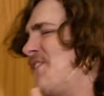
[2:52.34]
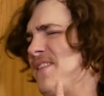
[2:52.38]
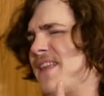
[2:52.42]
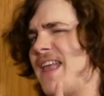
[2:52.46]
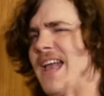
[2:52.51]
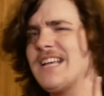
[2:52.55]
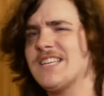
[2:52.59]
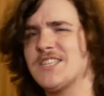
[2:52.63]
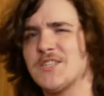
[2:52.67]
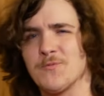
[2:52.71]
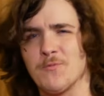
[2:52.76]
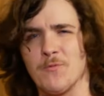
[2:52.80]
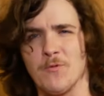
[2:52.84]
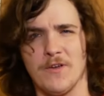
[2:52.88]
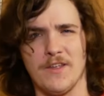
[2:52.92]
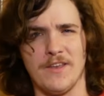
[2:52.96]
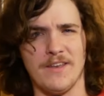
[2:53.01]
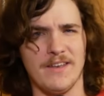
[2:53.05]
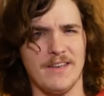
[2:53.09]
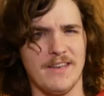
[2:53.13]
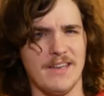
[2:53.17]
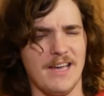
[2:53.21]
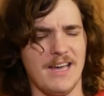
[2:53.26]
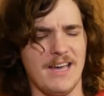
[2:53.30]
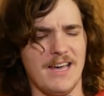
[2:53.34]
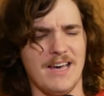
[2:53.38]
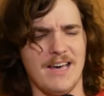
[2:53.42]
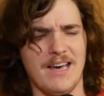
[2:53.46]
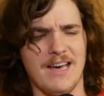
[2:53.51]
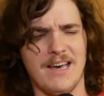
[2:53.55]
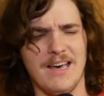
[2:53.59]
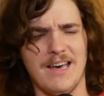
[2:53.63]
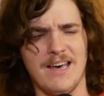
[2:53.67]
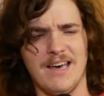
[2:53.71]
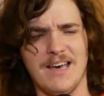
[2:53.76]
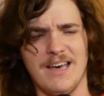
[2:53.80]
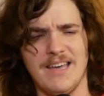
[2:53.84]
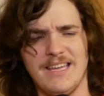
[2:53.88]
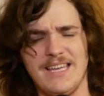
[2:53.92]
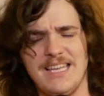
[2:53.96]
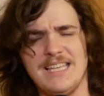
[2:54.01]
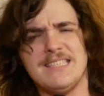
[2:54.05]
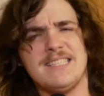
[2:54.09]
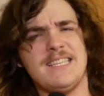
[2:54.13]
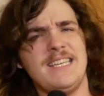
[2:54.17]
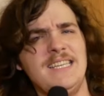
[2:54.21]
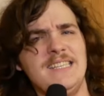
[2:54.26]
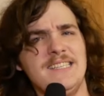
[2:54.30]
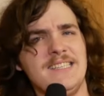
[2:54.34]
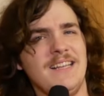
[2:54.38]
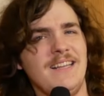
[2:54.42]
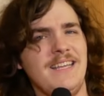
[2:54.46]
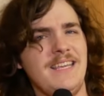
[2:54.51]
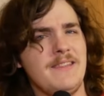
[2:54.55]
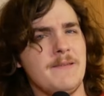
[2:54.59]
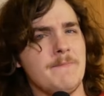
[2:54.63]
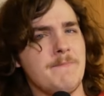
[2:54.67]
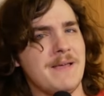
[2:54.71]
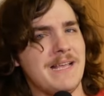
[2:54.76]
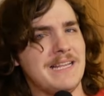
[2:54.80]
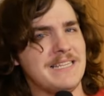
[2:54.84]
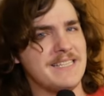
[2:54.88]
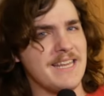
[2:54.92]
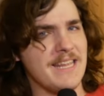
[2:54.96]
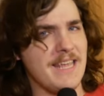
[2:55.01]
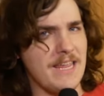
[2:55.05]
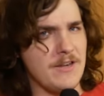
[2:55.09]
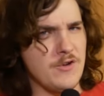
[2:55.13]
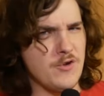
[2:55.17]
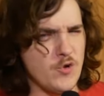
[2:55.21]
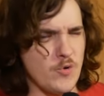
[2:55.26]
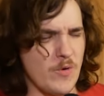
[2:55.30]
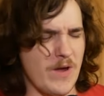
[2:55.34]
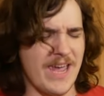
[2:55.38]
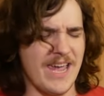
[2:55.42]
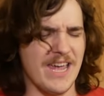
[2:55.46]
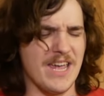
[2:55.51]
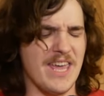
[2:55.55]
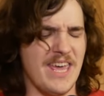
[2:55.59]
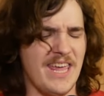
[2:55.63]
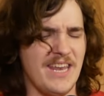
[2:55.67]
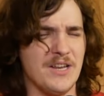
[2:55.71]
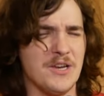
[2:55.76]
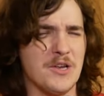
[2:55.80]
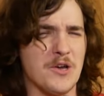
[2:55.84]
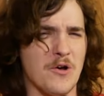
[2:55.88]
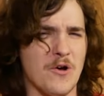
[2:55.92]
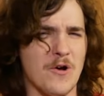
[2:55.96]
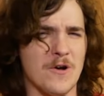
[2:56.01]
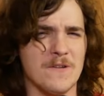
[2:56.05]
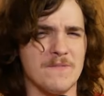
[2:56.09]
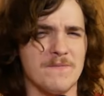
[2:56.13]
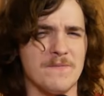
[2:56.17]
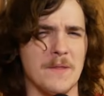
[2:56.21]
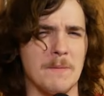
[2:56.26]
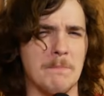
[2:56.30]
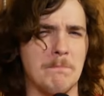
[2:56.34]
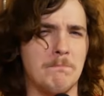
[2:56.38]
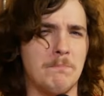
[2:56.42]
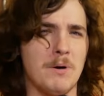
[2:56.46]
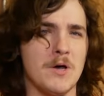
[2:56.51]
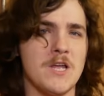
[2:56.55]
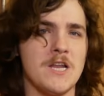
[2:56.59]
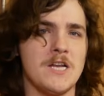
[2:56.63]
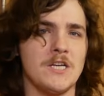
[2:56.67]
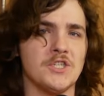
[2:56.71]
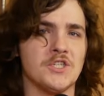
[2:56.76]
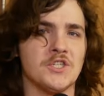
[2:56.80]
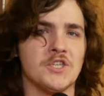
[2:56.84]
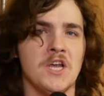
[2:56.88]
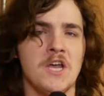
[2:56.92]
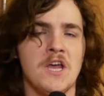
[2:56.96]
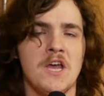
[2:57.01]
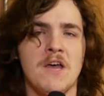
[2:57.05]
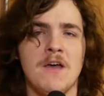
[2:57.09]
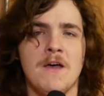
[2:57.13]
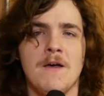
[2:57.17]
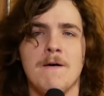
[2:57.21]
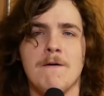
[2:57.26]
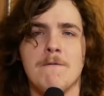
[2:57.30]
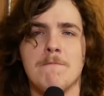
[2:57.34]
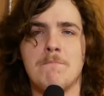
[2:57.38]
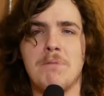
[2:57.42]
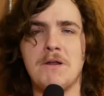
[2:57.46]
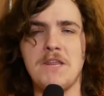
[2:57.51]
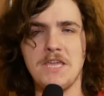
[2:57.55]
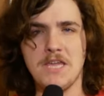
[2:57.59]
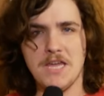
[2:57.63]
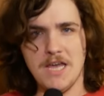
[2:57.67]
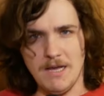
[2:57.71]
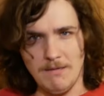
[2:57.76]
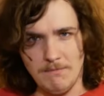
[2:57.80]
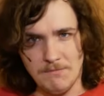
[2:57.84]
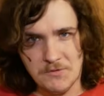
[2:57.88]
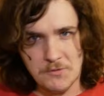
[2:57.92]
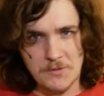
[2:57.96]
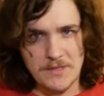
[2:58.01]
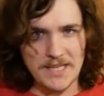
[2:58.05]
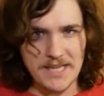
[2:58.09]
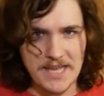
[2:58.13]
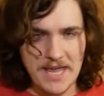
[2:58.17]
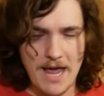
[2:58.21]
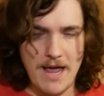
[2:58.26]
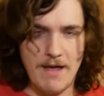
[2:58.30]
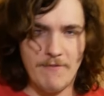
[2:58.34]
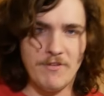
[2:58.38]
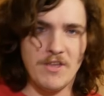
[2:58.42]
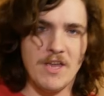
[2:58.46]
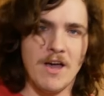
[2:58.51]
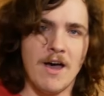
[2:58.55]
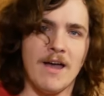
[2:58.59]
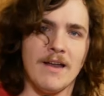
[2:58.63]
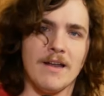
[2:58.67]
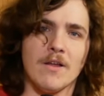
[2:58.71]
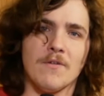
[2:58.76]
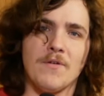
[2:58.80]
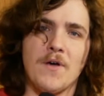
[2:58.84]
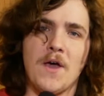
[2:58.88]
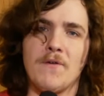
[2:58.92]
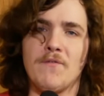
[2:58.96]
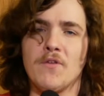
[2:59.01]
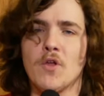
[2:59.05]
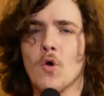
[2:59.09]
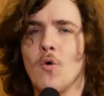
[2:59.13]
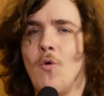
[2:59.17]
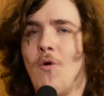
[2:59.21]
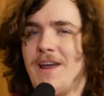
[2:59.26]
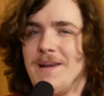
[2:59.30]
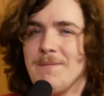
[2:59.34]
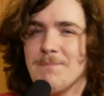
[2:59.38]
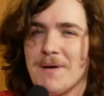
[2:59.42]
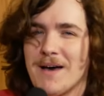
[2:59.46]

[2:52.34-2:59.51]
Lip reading: next one is easily the best new Egghead card of the bunch, but it comes with the caveat of having quite